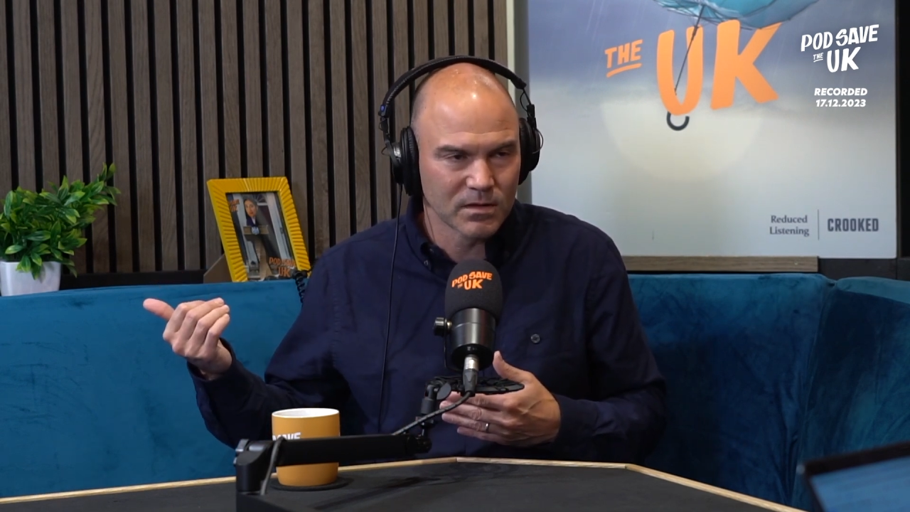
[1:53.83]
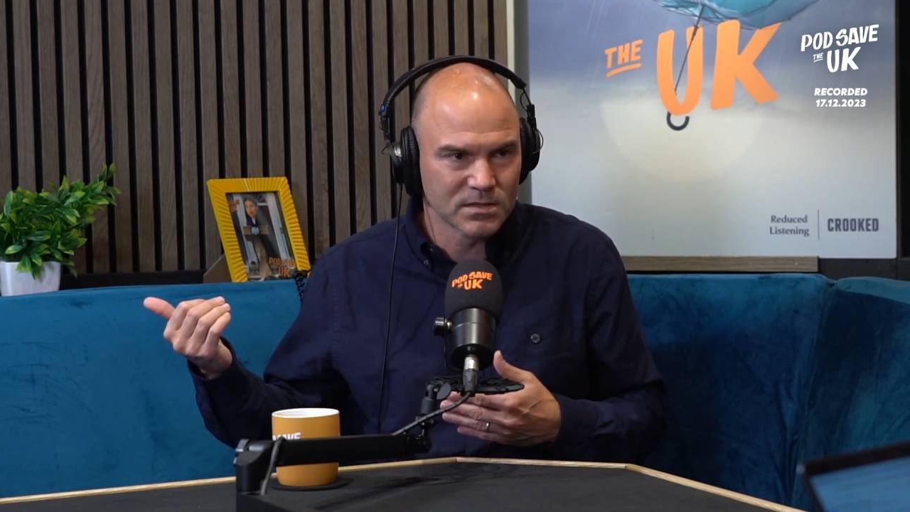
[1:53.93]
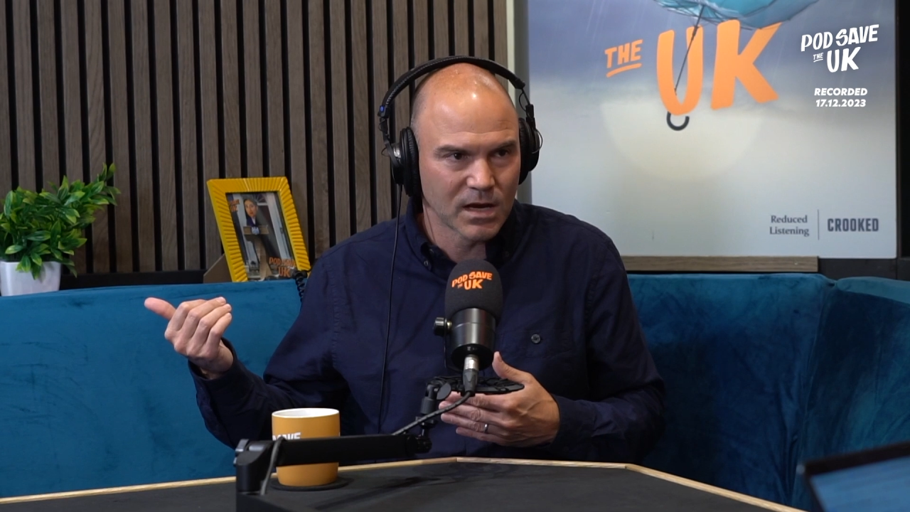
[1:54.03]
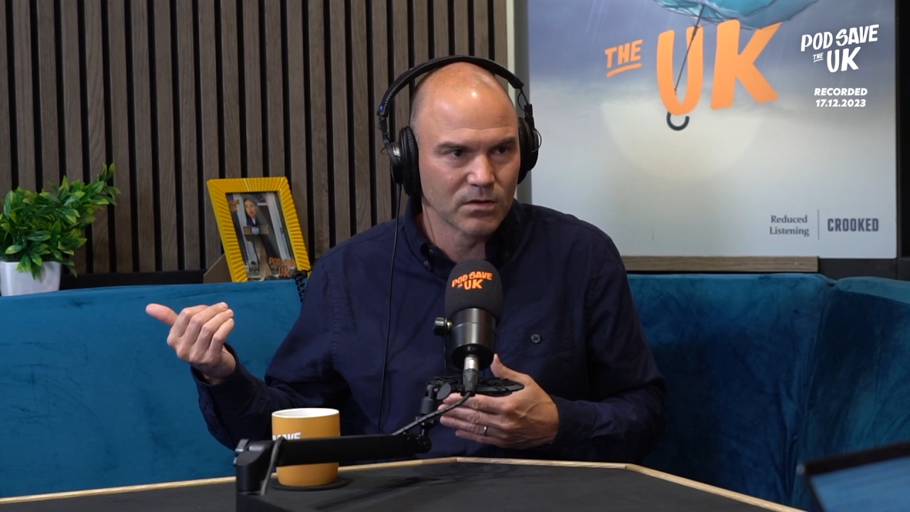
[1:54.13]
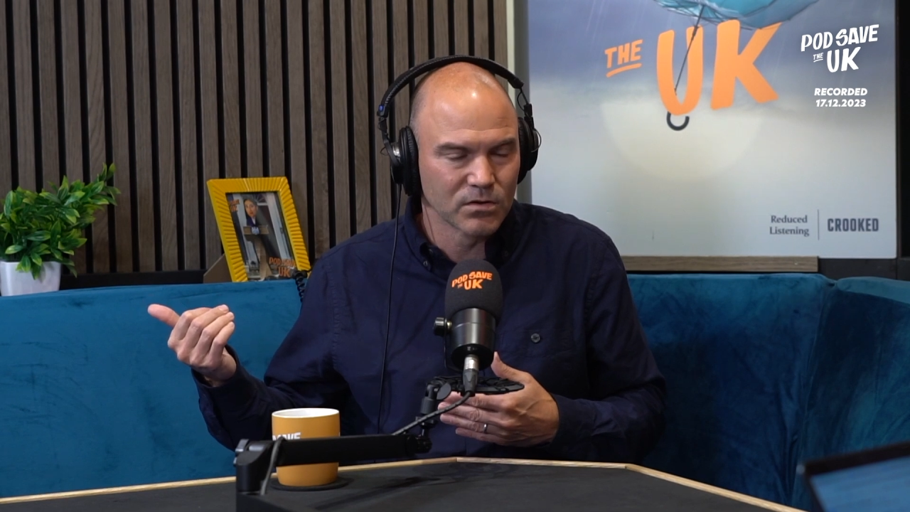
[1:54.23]

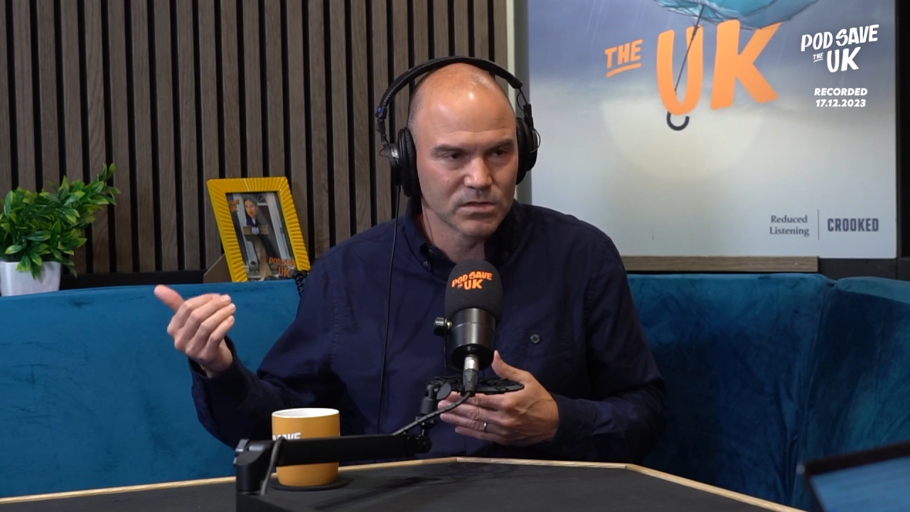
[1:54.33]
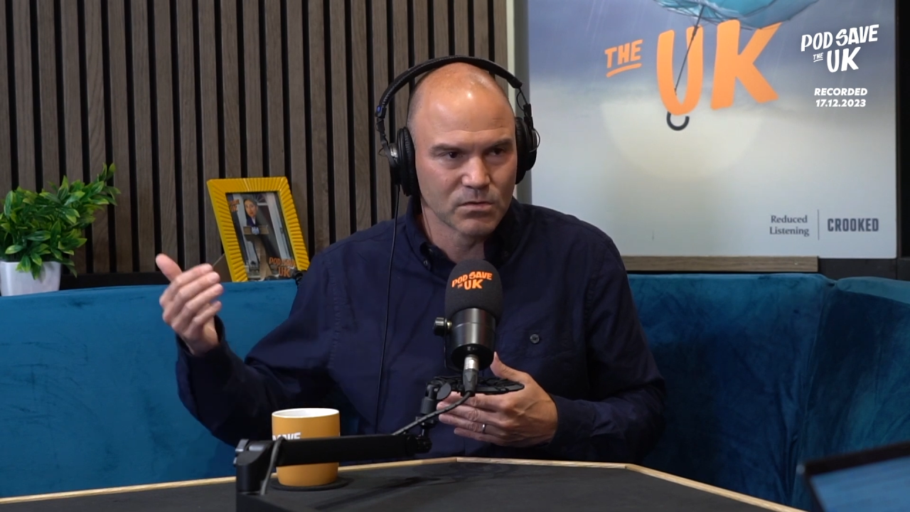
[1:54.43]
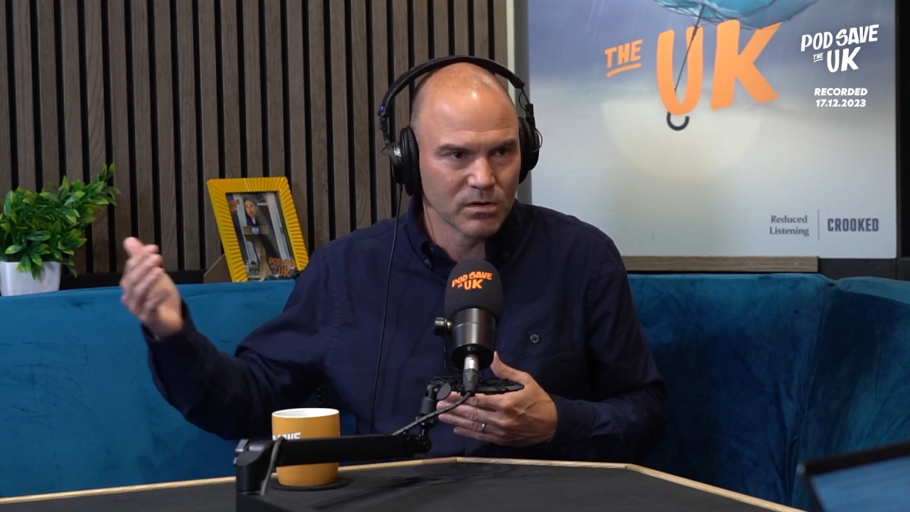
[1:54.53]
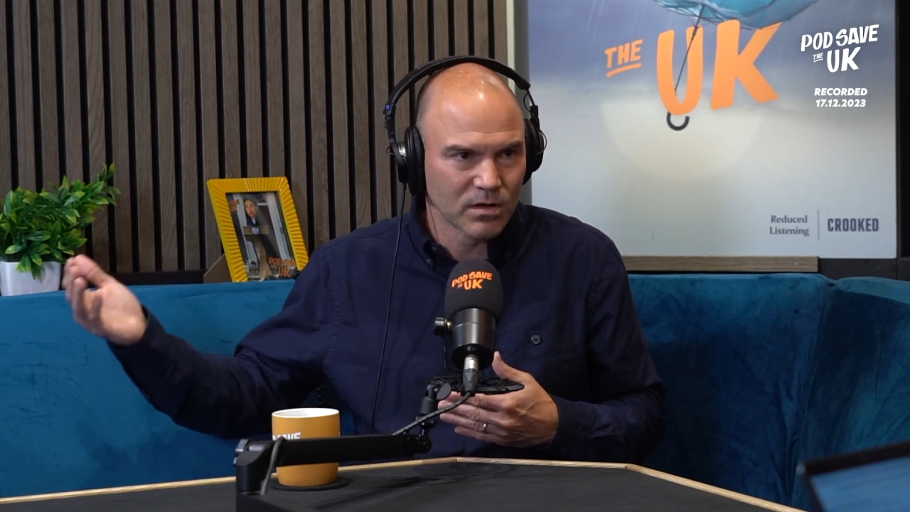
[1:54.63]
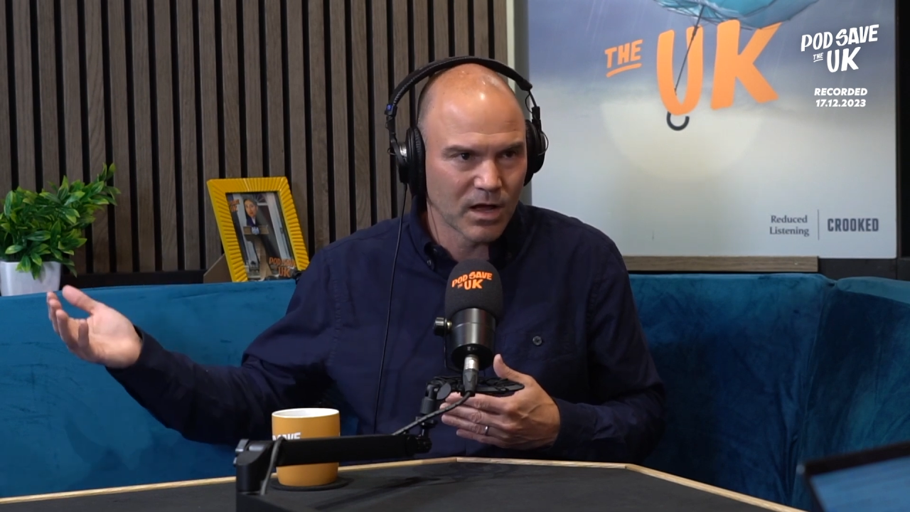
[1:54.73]
settlers
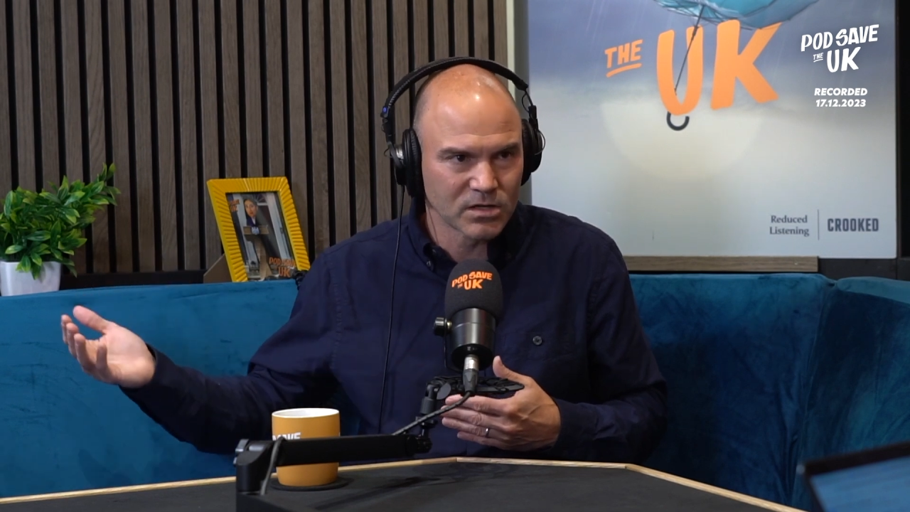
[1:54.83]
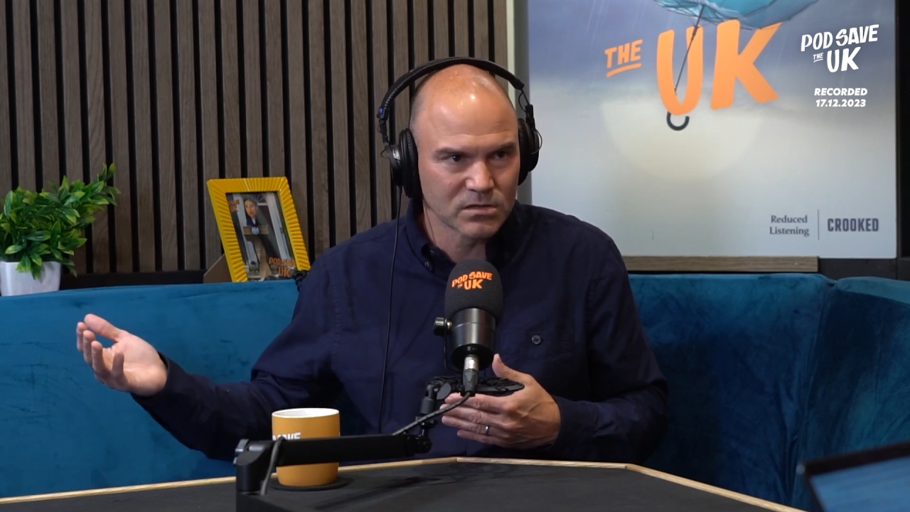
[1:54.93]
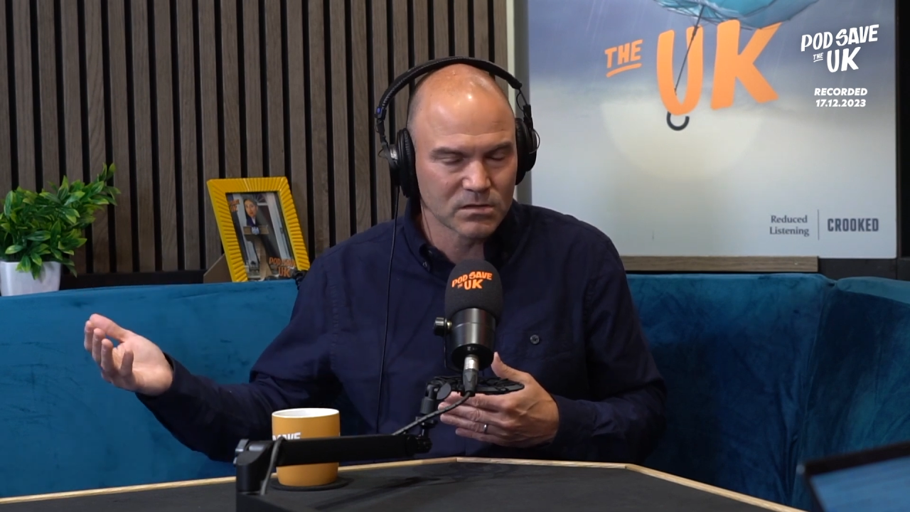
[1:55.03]
who were in clashes